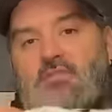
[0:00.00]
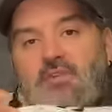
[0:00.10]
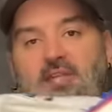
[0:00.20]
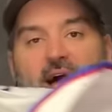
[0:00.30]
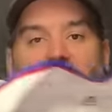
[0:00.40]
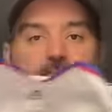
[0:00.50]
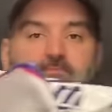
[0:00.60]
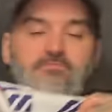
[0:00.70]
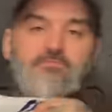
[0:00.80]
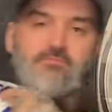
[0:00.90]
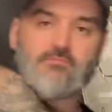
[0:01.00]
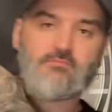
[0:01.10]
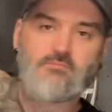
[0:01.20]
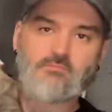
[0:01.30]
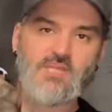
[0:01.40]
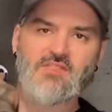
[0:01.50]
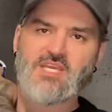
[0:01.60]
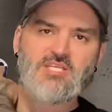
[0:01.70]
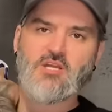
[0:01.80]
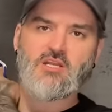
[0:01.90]
of the day. I
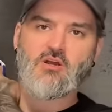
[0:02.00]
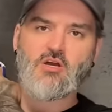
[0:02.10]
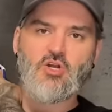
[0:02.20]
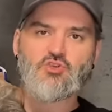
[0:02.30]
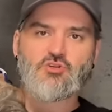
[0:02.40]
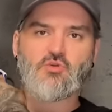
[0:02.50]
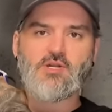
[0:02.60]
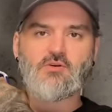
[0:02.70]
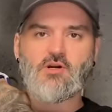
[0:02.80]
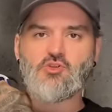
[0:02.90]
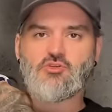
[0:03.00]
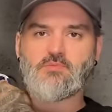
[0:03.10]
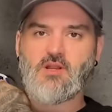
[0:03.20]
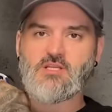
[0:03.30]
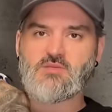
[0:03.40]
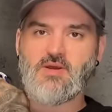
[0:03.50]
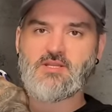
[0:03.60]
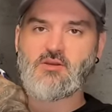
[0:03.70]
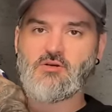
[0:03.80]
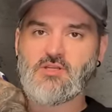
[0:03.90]
think it's only like 100 quid or 100 plus,
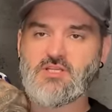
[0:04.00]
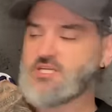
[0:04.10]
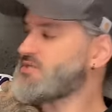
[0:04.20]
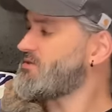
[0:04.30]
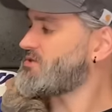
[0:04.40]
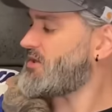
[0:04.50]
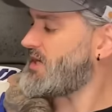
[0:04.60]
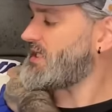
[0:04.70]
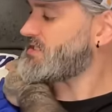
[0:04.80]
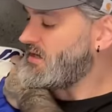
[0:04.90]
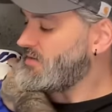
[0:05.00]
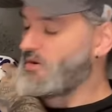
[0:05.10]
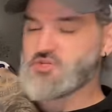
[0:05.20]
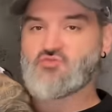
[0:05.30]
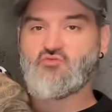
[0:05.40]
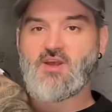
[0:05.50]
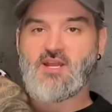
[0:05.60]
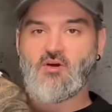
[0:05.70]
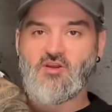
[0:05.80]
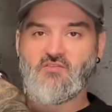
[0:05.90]
depending on condition and size. But I just
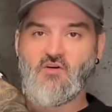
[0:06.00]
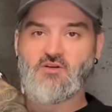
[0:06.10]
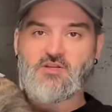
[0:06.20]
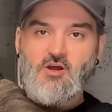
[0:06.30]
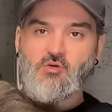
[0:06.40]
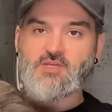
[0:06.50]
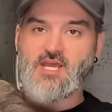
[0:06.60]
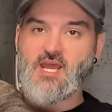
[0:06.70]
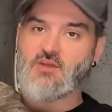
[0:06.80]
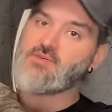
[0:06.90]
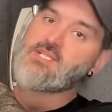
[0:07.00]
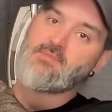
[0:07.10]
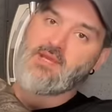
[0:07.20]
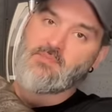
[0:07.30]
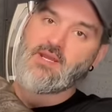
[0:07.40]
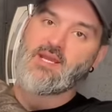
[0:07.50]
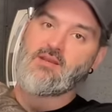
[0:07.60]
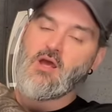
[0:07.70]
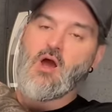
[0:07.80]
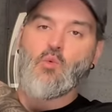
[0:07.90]
really like finding old kit. And obviously me
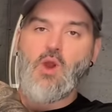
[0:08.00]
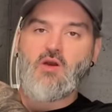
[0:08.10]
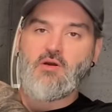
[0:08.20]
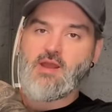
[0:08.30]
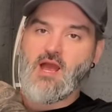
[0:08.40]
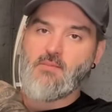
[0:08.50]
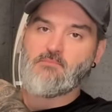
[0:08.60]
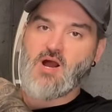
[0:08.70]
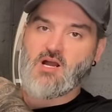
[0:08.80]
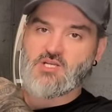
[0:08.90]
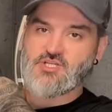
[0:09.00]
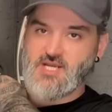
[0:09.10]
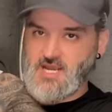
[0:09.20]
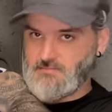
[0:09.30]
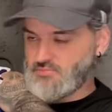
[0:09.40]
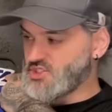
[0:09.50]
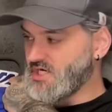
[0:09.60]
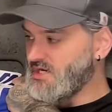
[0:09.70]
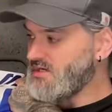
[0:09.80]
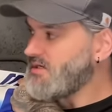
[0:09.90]
being where I am, Berkshire,
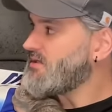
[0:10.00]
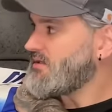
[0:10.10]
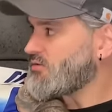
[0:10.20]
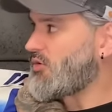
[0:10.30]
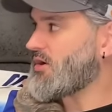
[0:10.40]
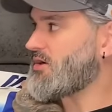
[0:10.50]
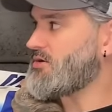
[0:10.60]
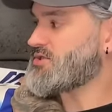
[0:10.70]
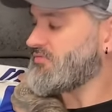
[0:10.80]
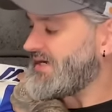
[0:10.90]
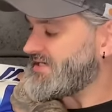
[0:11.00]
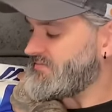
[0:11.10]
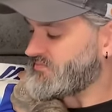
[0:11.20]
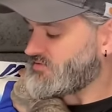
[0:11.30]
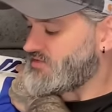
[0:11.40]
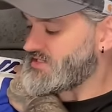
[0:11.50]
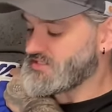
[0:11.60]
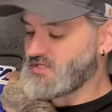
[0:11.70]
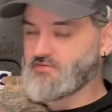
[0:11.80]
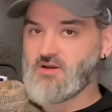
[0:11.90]
Hampshire, quite close to Reading. Reading
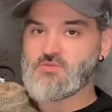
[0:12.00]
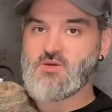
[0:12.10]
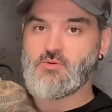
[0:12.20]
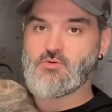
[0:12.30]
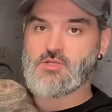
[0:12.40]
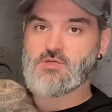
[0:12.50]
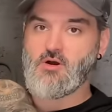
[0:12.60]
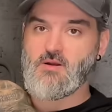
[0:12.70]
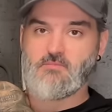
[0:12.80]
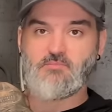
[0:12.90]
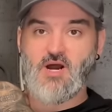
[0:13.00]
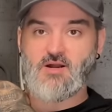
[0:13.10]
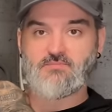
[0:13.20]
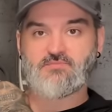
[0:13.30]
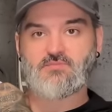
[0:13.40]
stuff comes up all the time. But